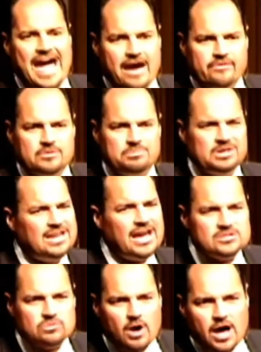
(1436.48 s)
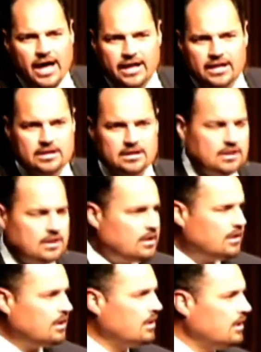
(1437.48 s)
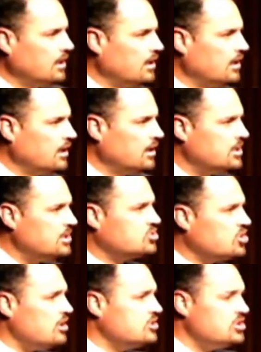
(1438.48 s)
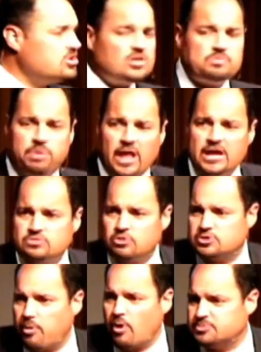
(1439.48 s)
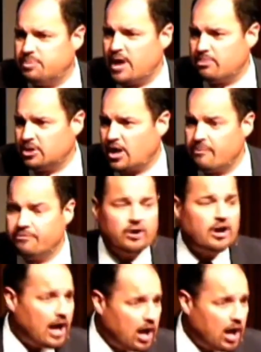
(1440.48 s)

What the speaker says: them, but guess what? The church is the place we're supposed to be able to come for help